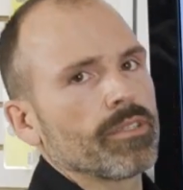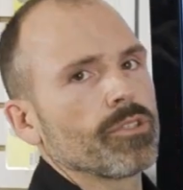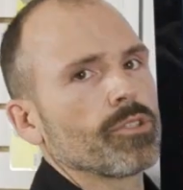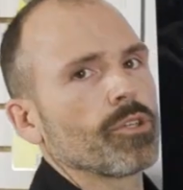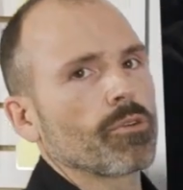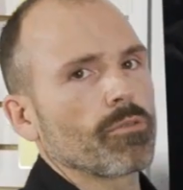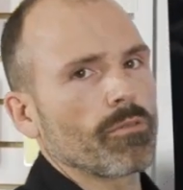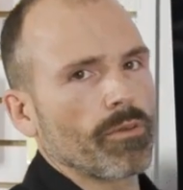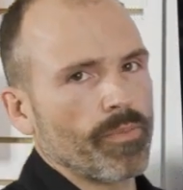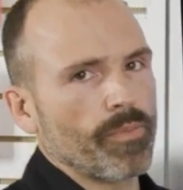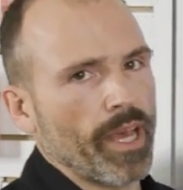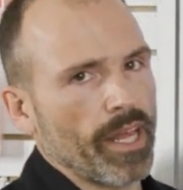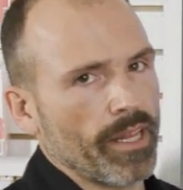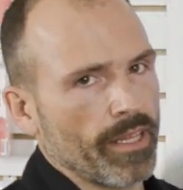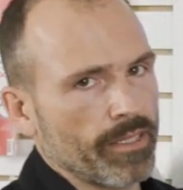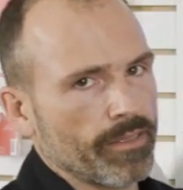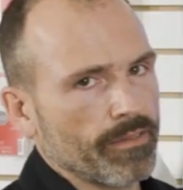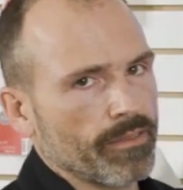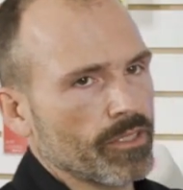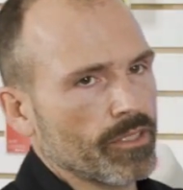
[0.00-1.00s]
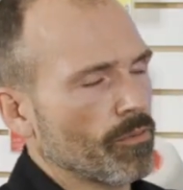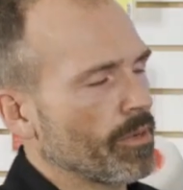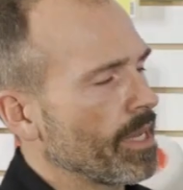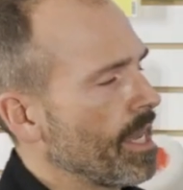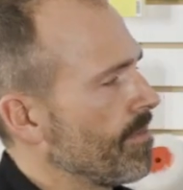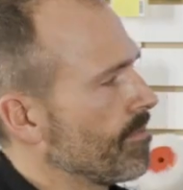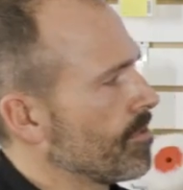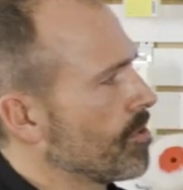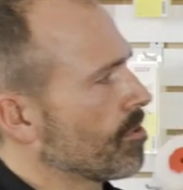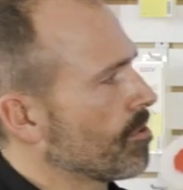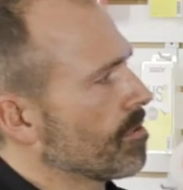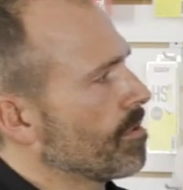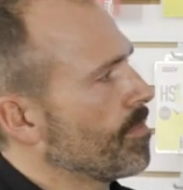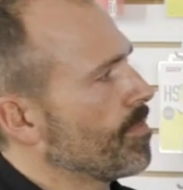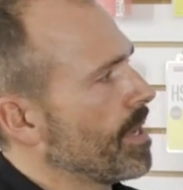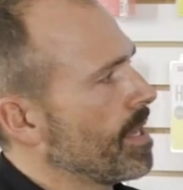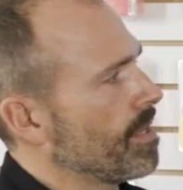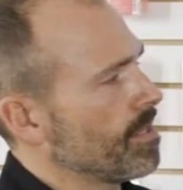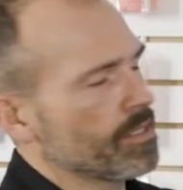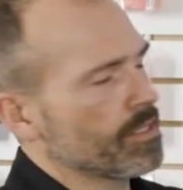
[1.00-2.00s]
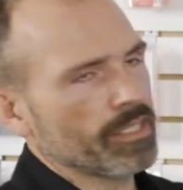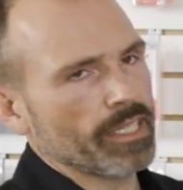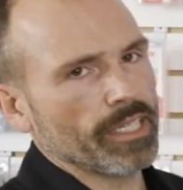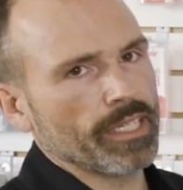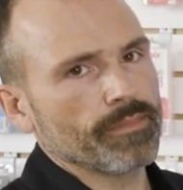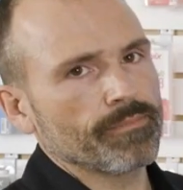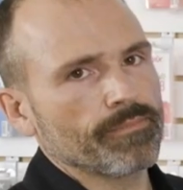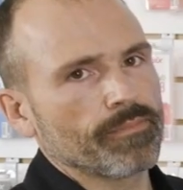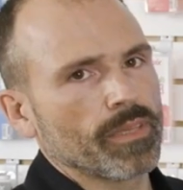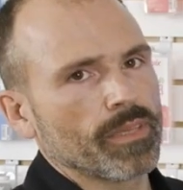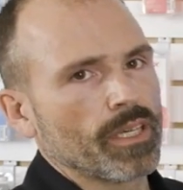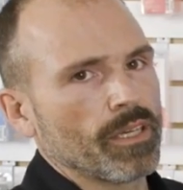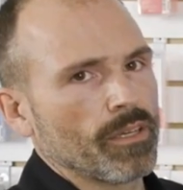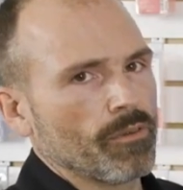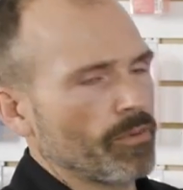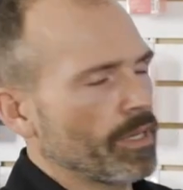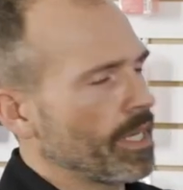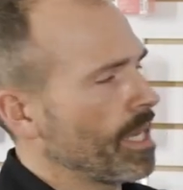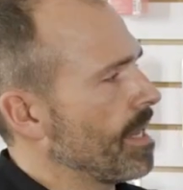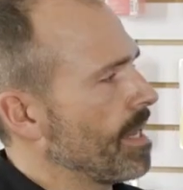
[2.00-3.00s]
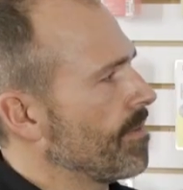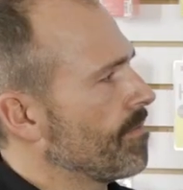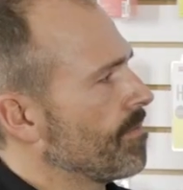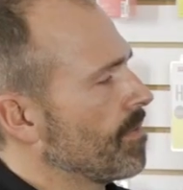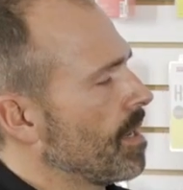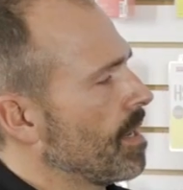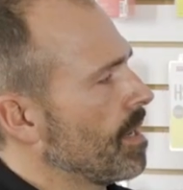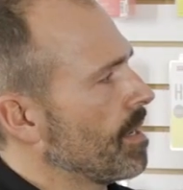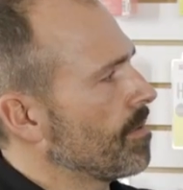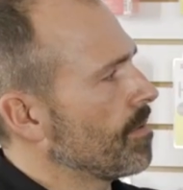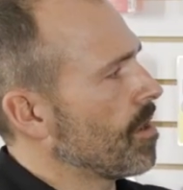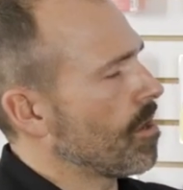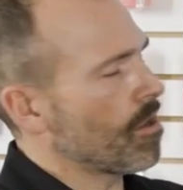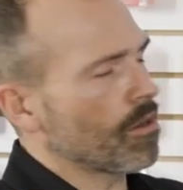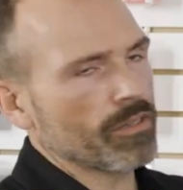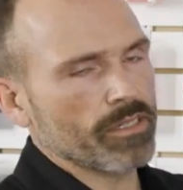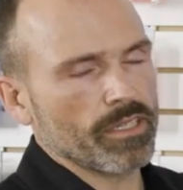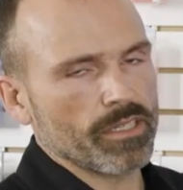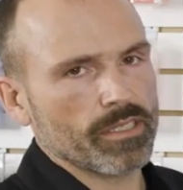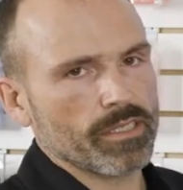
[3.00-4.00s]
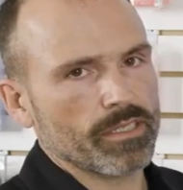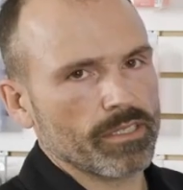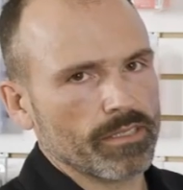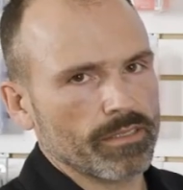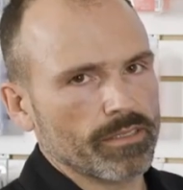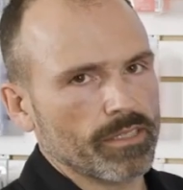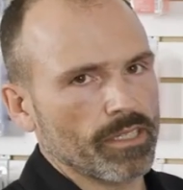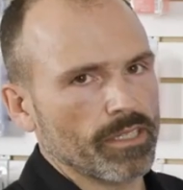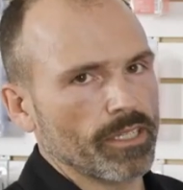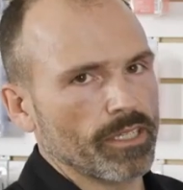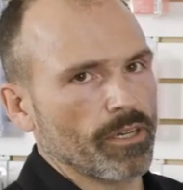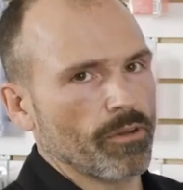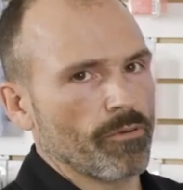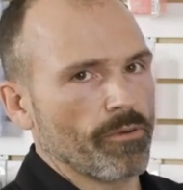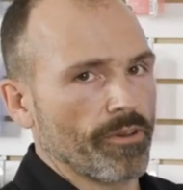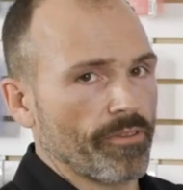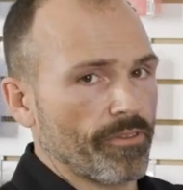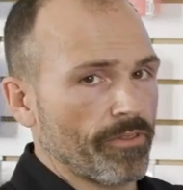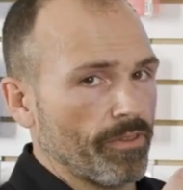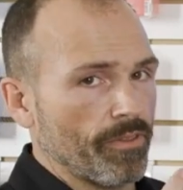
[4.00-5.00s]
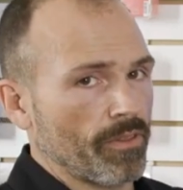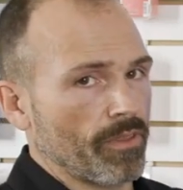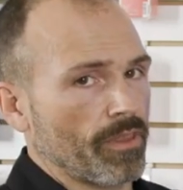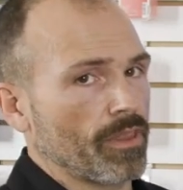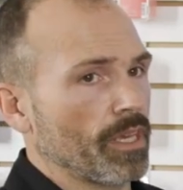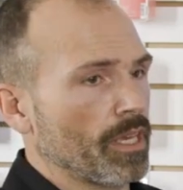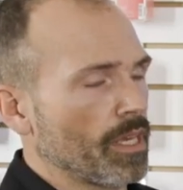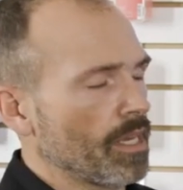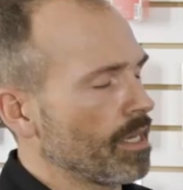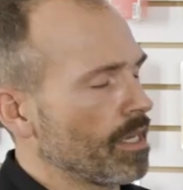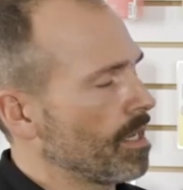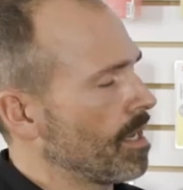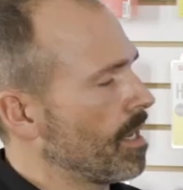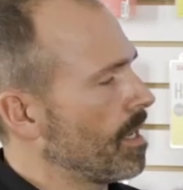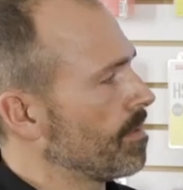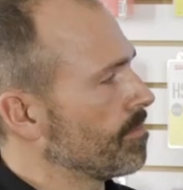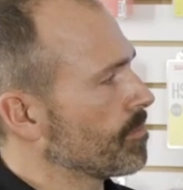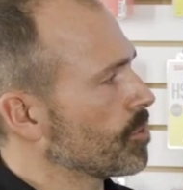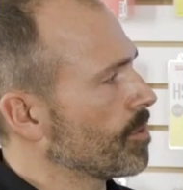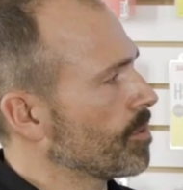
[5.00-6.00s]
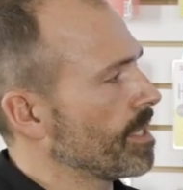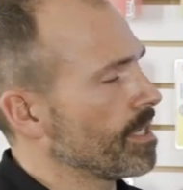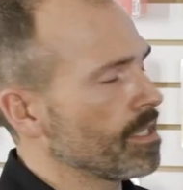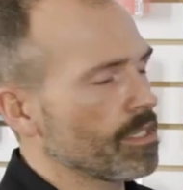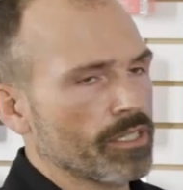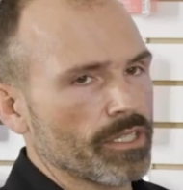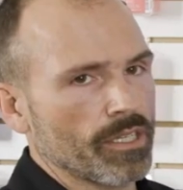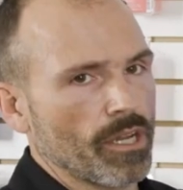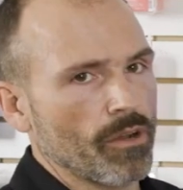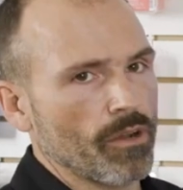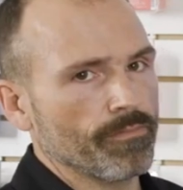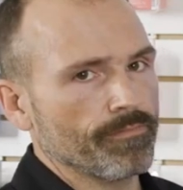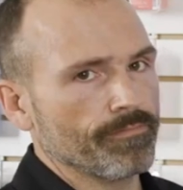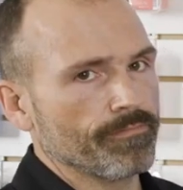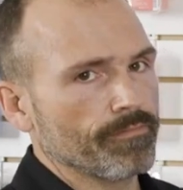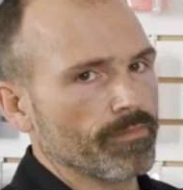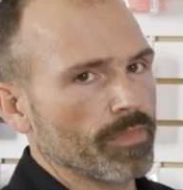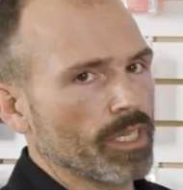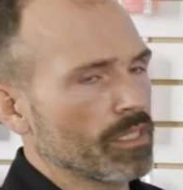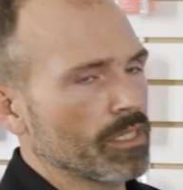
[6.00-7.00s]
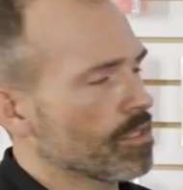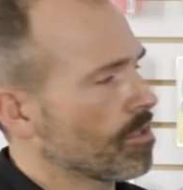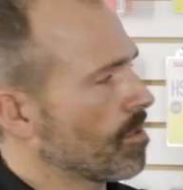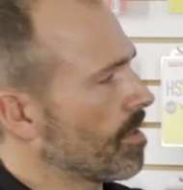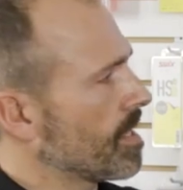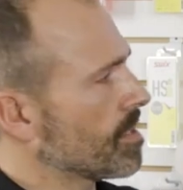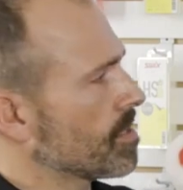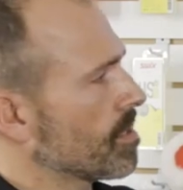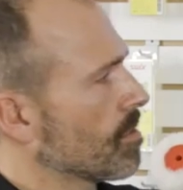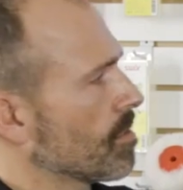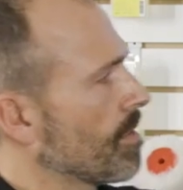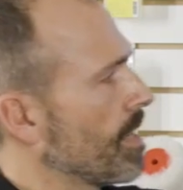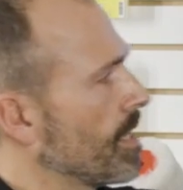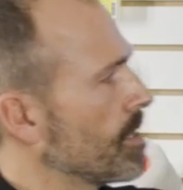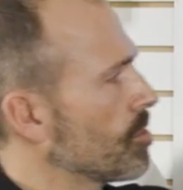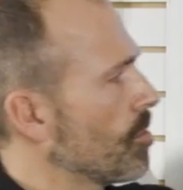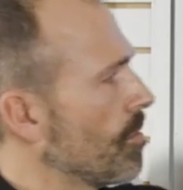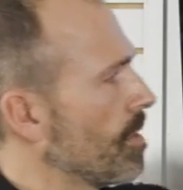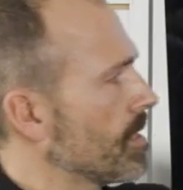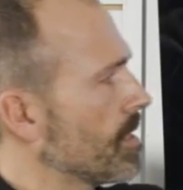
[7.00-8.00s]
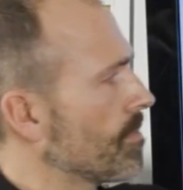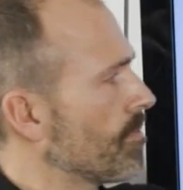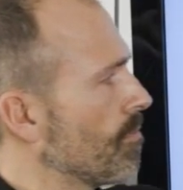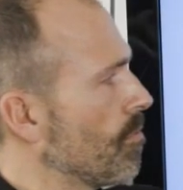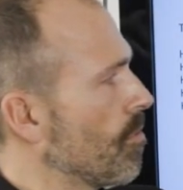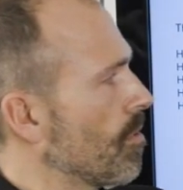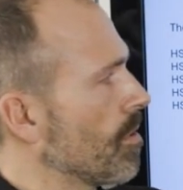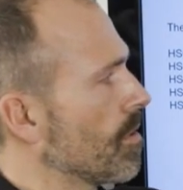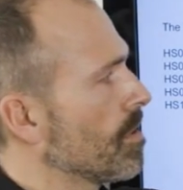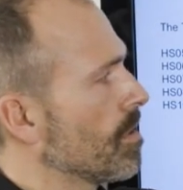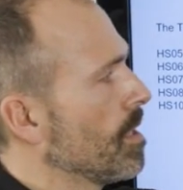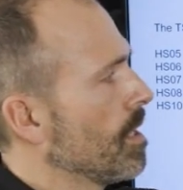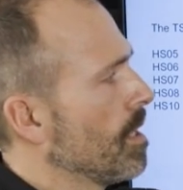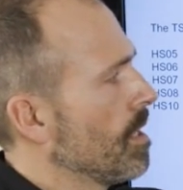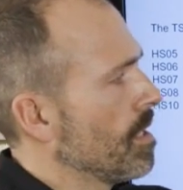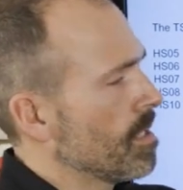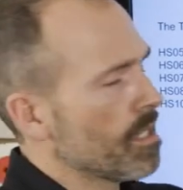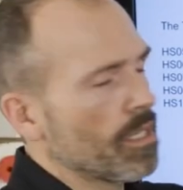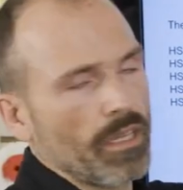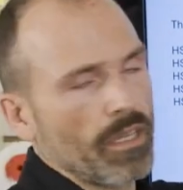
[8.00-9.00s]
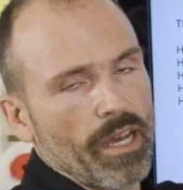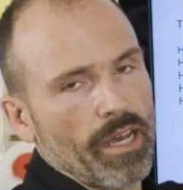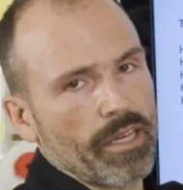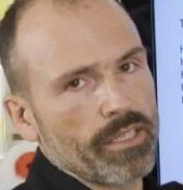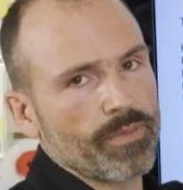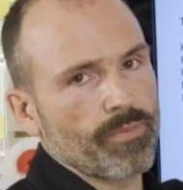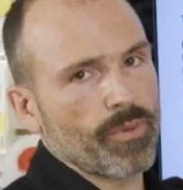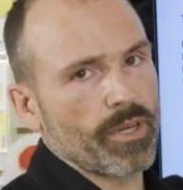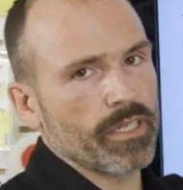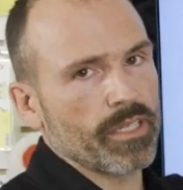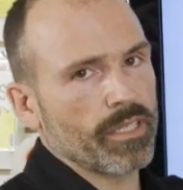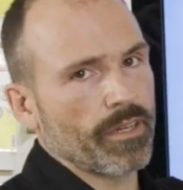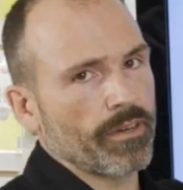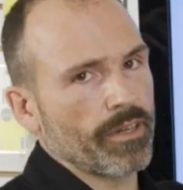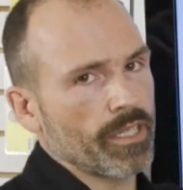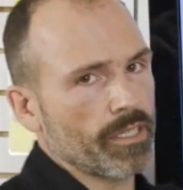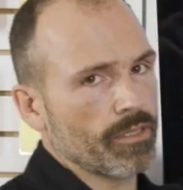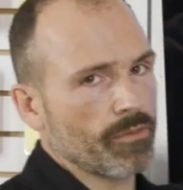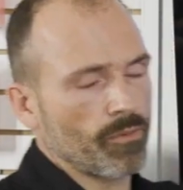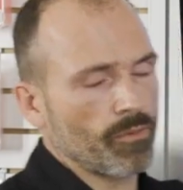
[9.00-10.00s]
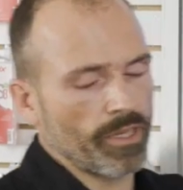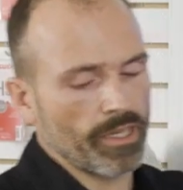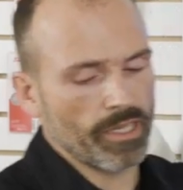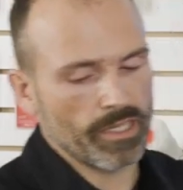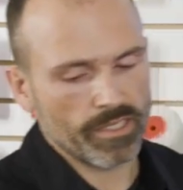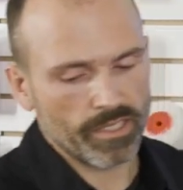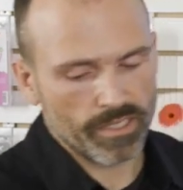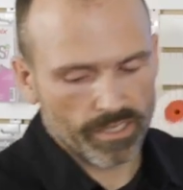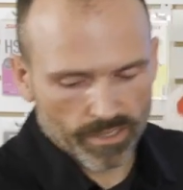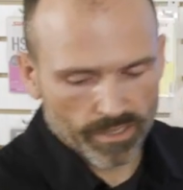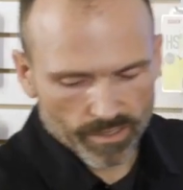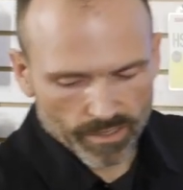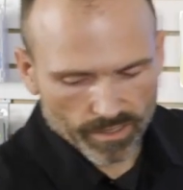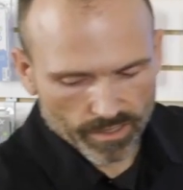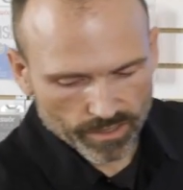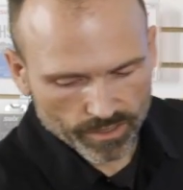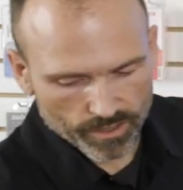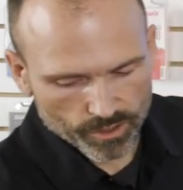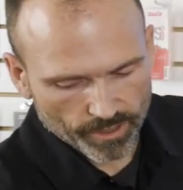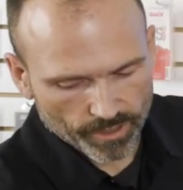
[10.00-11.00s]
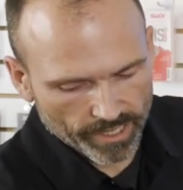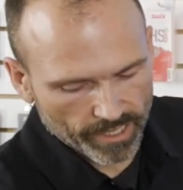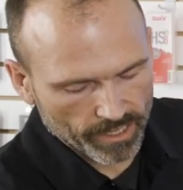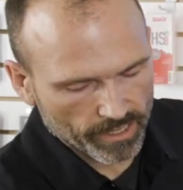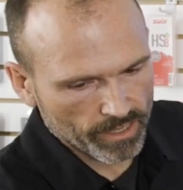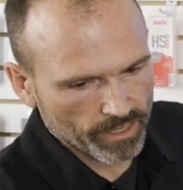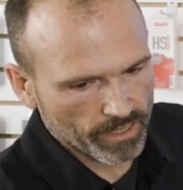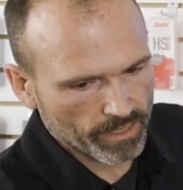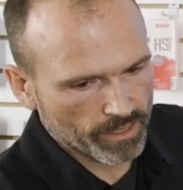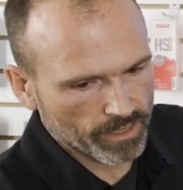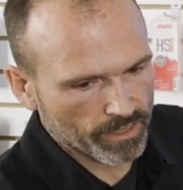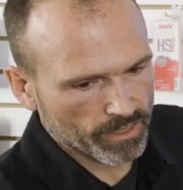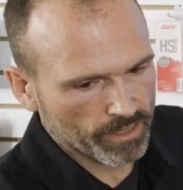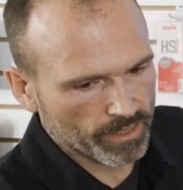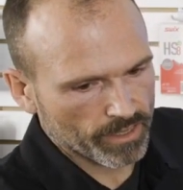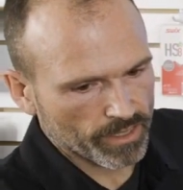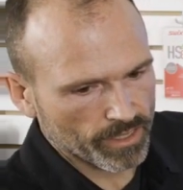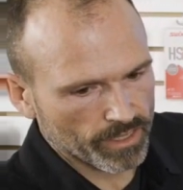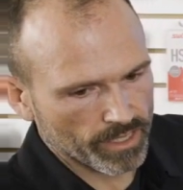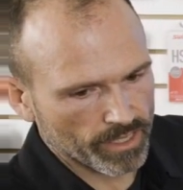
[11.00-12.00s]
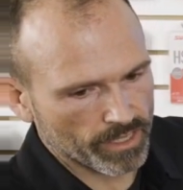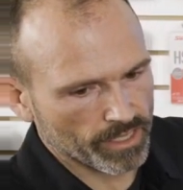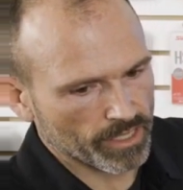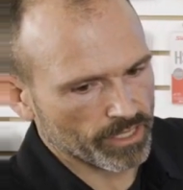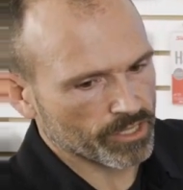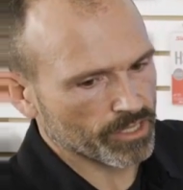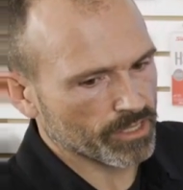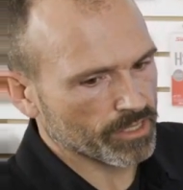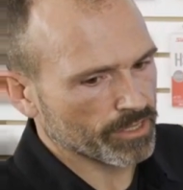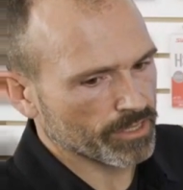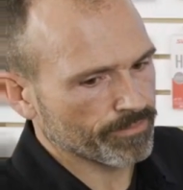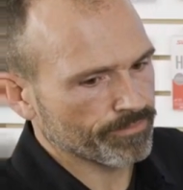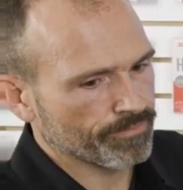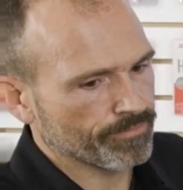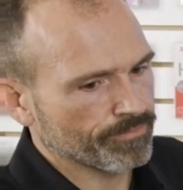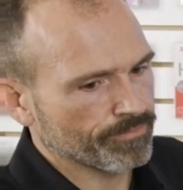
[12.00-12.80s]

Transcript: dirt repellent. So we have dirt repellency, we have hardness to deal with the treated snow, and so that's a great choice for spring series when it's treated conditions.